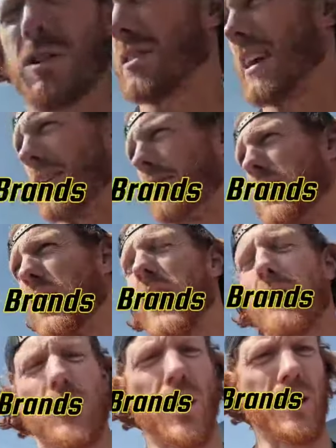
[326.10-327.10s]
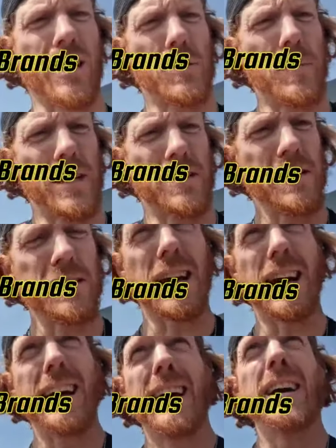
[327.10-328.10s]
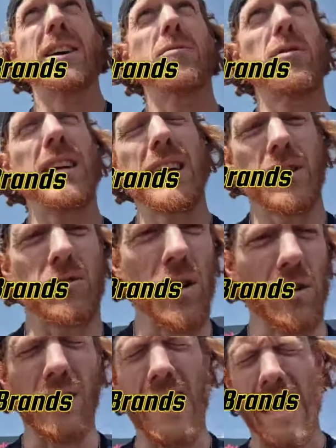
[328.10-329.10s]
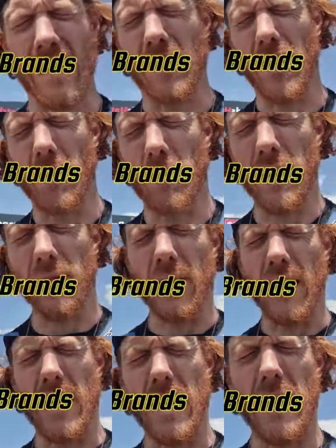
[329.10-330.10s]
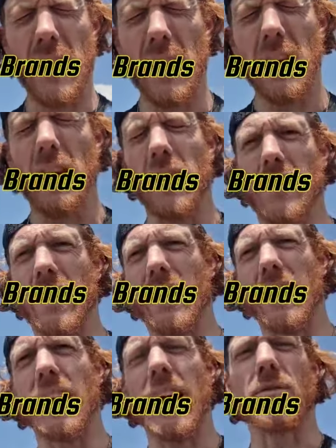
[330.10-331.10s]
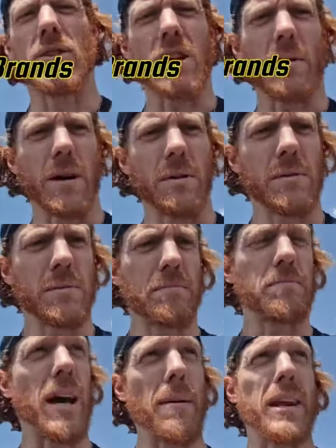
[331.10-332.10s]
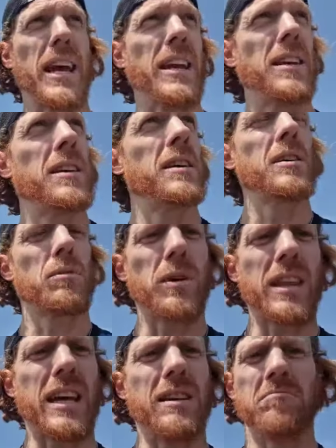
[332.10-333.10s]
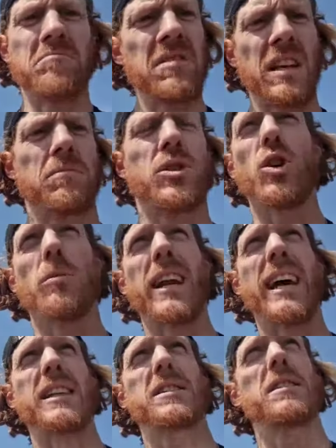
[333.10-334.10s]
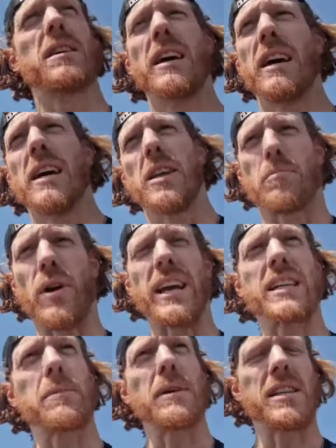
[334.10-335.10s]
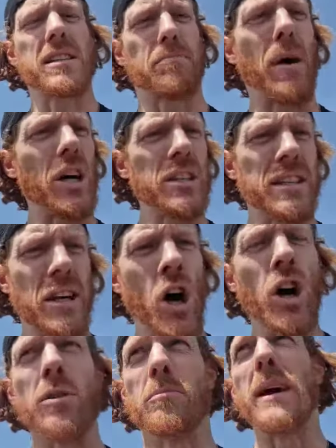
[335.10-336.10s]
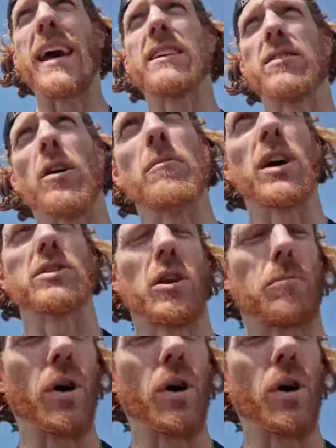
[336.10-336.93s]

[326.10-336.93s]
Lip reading: want to say how good these pistons are. Really struggled last time with every time I was coming in, within 2 minutes, the brakes would be spinding on big time, like to the